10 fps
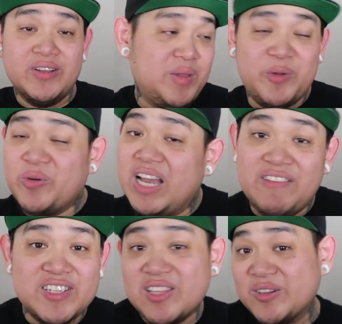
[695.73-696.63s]
Maybe we'll
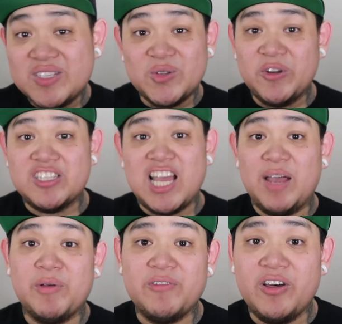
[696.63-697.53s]
have this little story
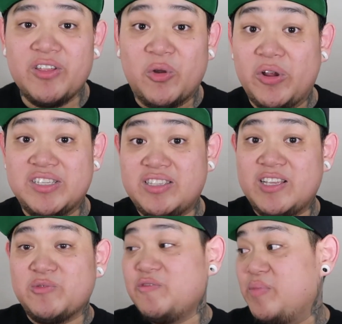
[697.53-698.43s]
time of all the crazy
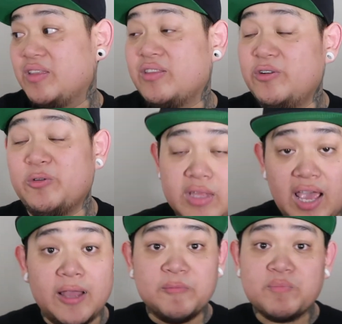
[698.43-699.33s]
things we've been through.
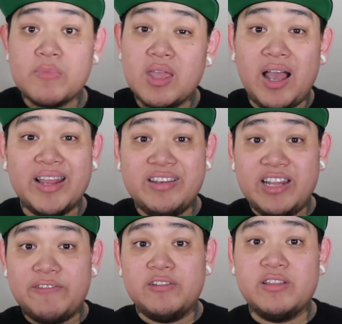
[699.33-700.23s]
Yeah, I
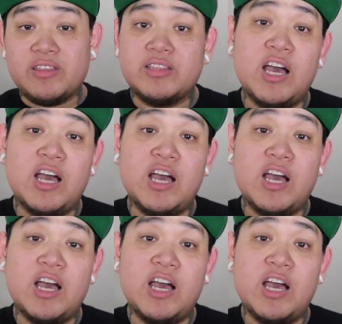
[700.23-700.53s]
definitely think